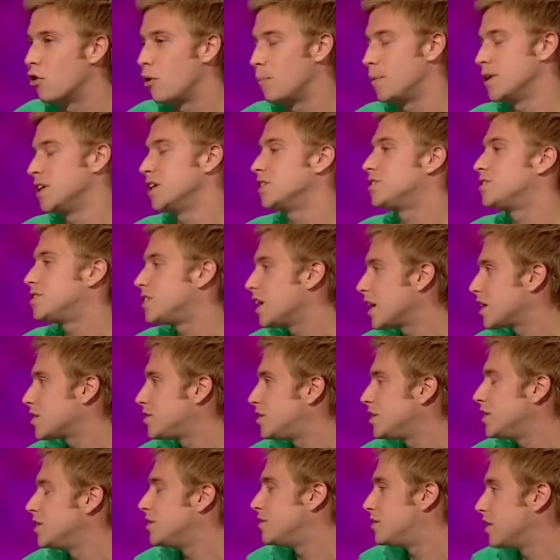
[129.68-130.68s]
robber, you're
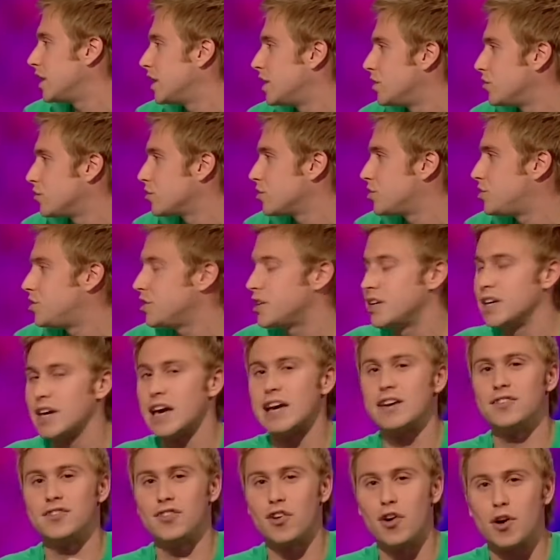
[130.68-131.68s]
sexy, you're dangerous, you can
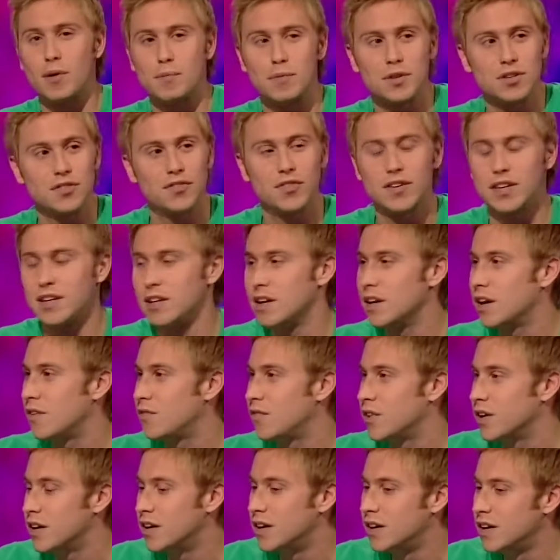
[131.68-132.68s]
get diamonds for your
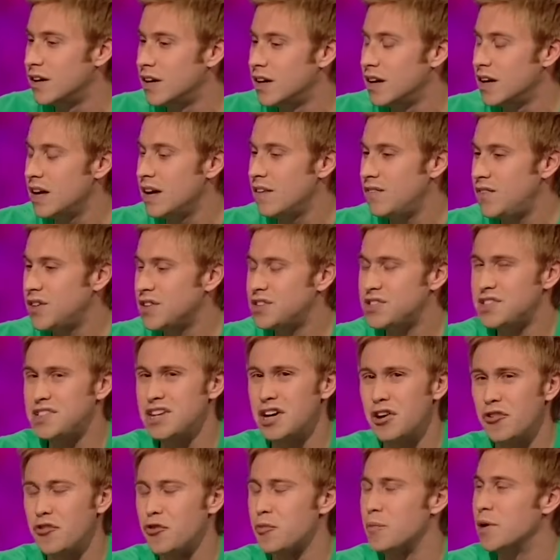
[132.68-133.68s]
lover. If you
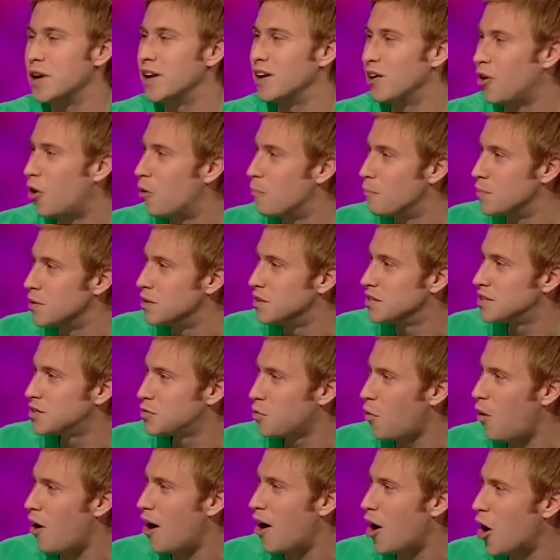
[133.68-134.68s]
steal from allotments,
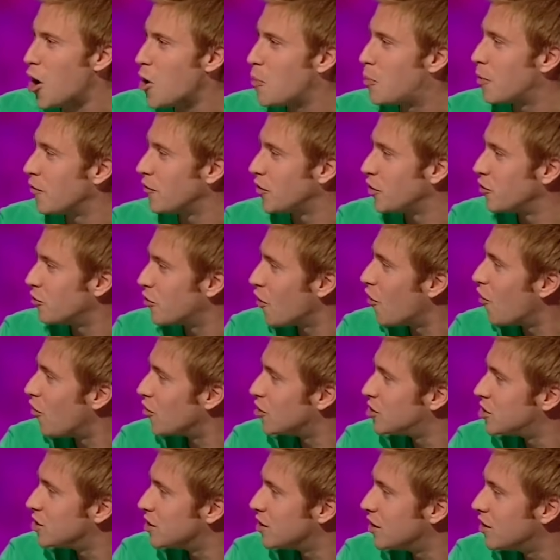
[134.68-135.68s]
what hope have you
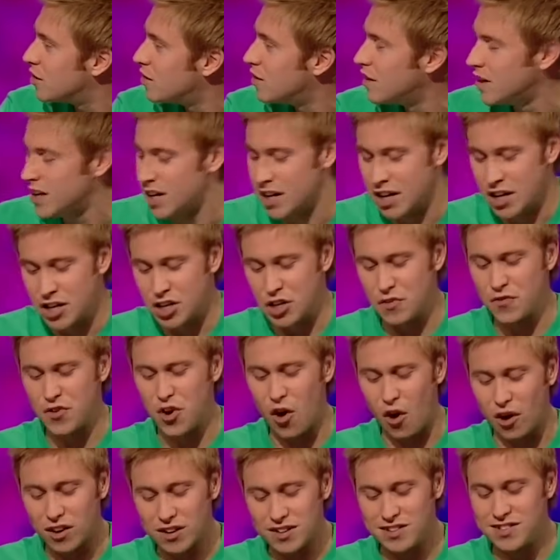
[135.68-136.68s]
got, you know? You've
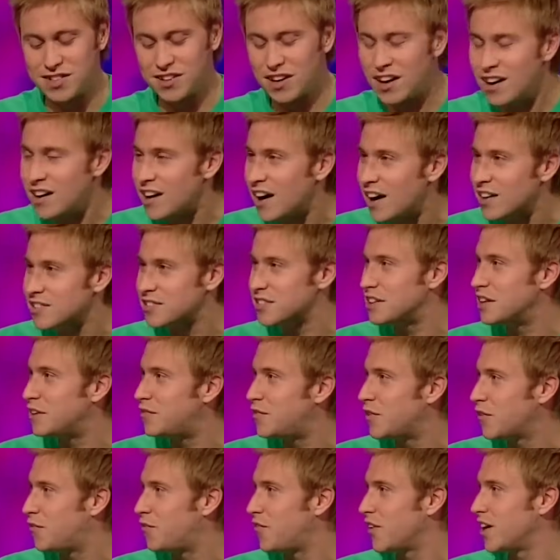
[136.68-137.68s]
got dirt
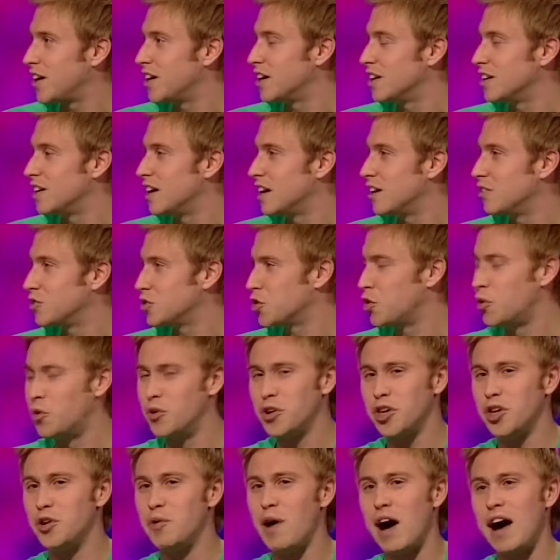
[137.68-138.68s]
underneath your fingernails.
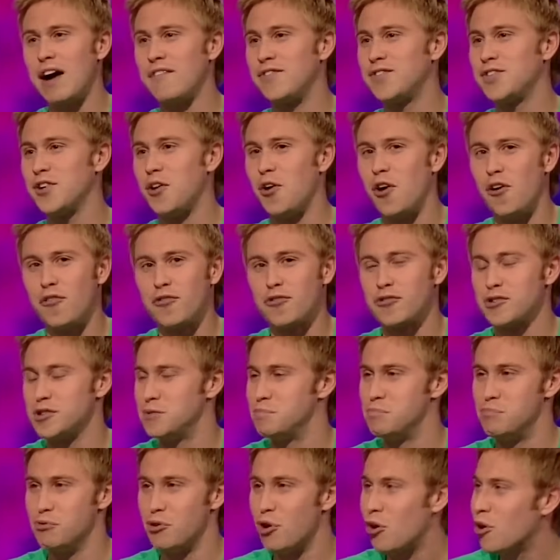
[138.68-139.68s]
All you have to offer is
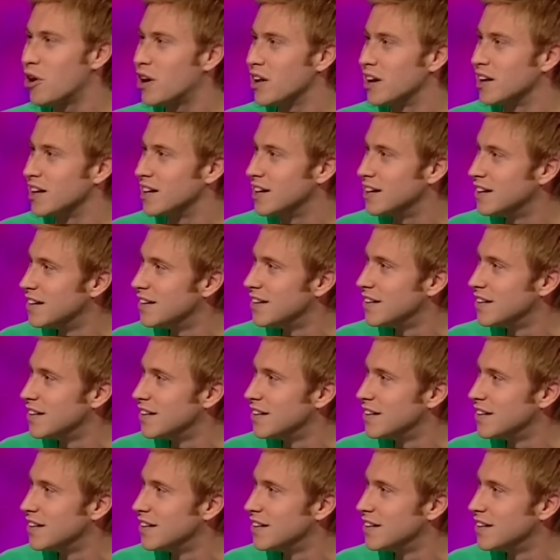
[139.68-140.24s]
broccoli. You